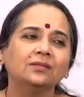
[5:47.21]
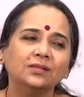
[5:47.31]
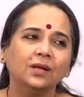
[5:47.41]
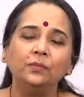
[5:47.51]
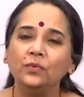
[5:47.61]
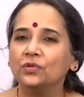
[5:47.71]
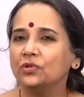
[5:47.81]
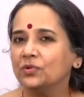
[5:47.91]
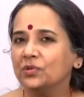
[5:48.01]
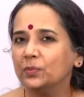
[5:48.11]
some
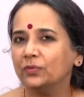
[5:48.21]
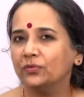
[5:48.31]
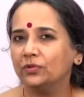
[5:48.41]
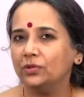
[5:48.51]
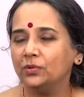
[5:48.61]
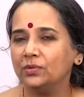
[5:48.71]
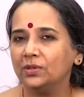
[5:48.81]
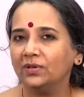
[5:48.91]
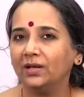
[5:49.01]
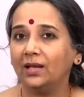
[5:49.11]
musicians prefer to use
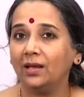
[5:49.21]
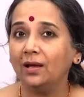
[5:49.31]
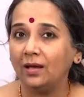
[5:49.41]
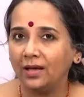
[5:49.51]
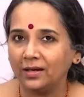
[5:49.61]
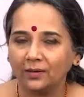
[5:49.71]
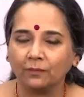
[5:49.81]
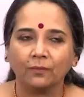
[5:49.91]
the word alankara,